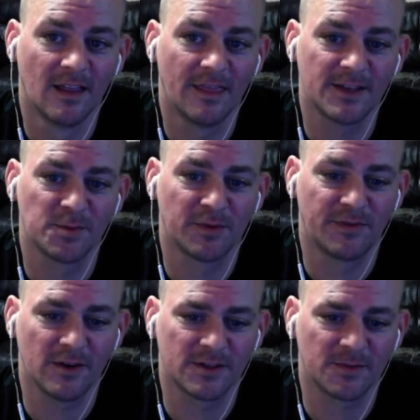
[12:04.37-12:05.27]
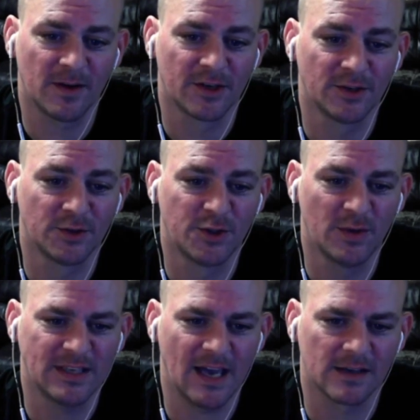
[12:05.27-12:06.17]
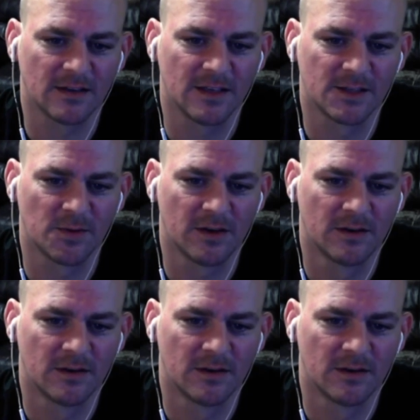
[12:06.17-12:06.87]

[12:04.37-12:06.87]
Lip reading: this one first, right? We're going to do 2 attacks on this one.